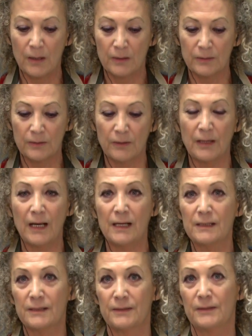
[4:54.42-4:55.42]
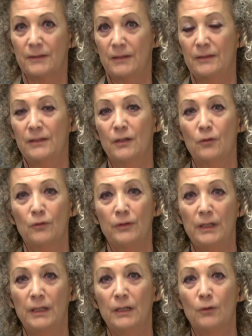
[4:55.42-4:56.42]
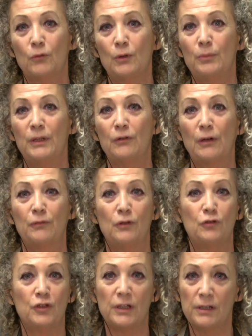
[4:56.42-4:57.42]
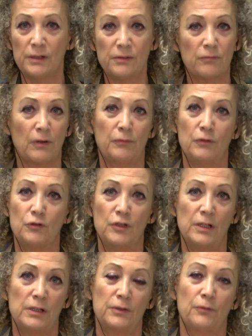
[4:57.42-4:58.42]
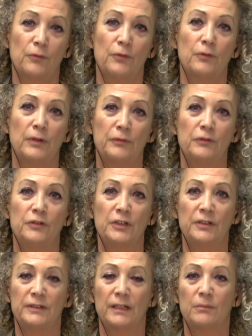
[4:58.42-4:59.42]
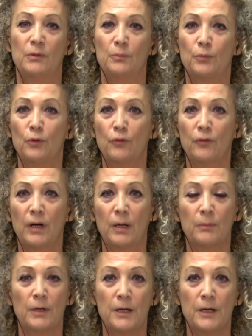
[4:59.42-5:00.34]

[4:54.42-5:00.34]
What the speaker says: The last category will be refugees through the refugee resettlement program.